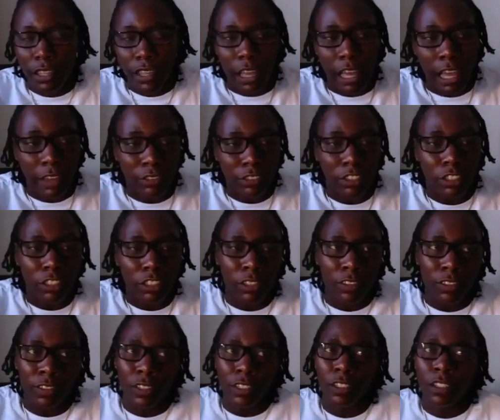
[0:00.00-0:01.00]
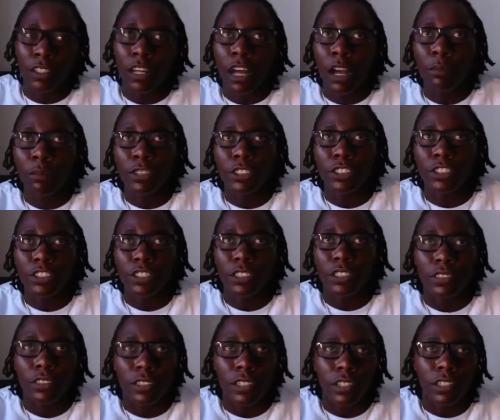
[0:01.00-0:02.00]
I could have accomplished
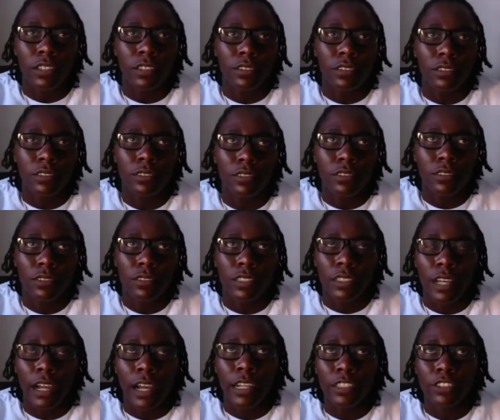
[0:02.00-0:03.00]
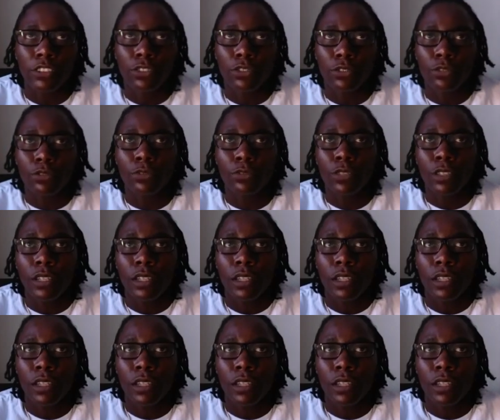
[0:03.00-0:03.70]
in high school,